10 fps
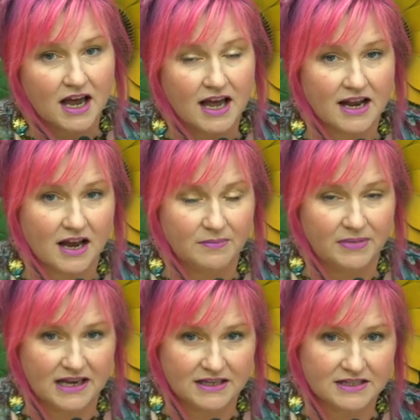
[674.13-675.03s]
and I'm
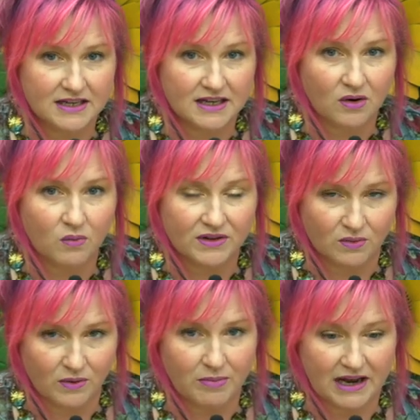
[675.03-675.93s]
painting with a
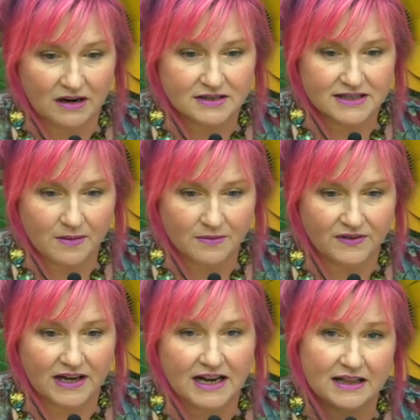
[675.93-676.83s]
wet paint on top of
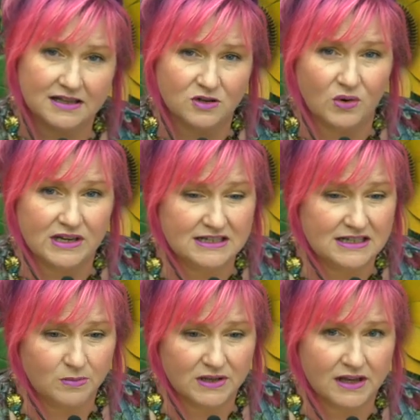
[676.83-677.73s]
it and that's going to
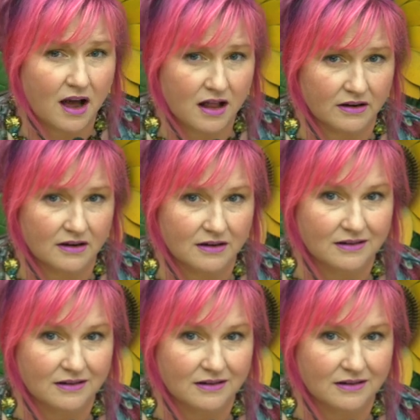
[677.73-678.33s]
deepen the color,